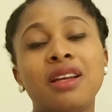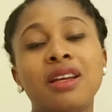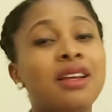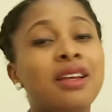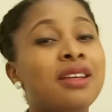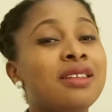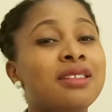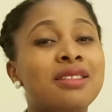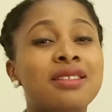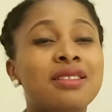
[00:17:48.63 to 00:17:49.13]

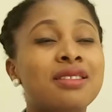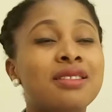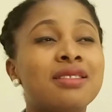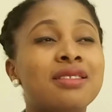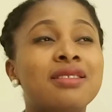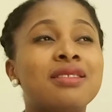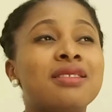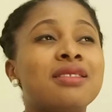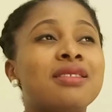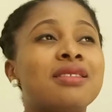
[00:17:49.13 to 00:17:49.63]

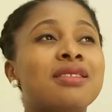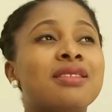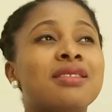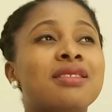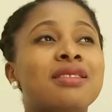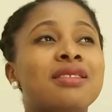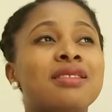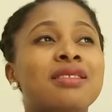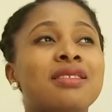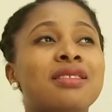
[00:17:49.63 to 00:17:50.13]
is
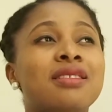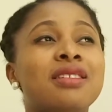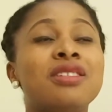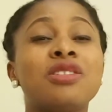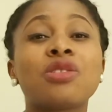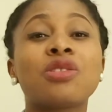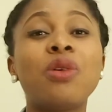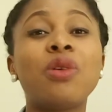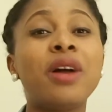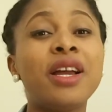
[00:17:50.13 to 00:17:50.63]

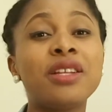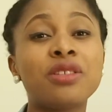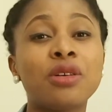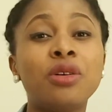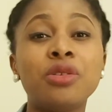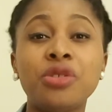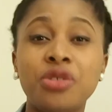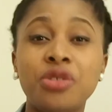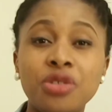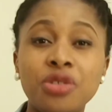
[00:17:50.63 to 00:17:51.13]
quite
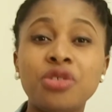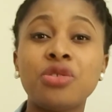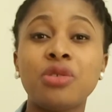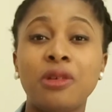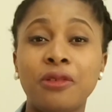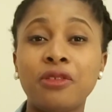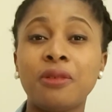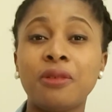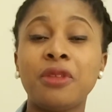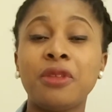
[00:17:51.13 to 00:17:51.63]
unusual
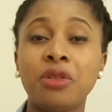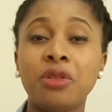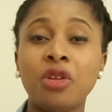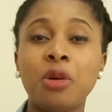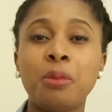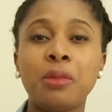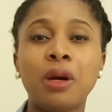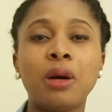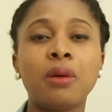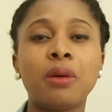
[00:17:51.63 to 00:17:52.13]
from the
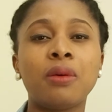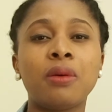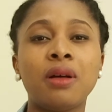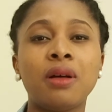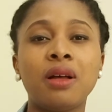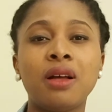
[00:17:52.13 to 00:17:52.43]
normal,